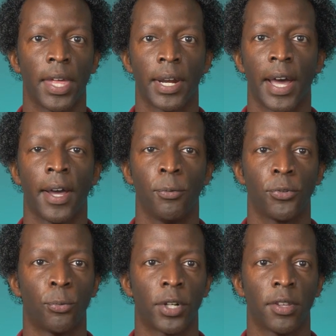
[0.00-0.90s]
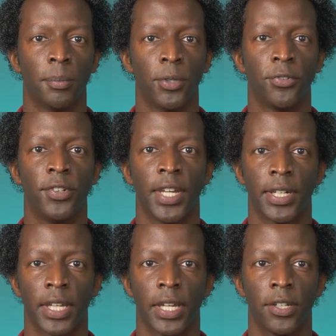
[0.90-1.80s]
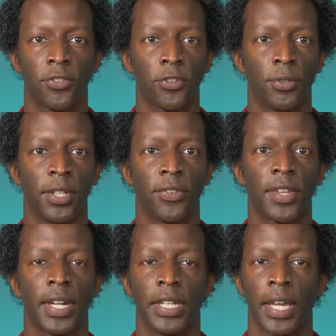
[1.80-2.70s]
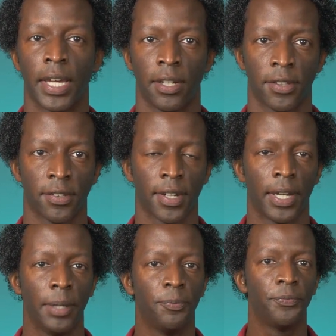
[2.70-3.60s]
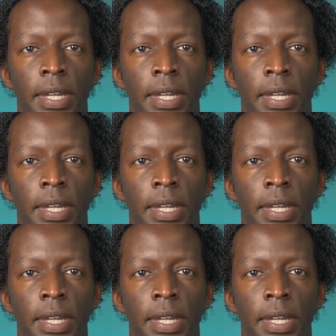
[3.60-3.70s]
that I was one of the most dedicated students that he had at the time.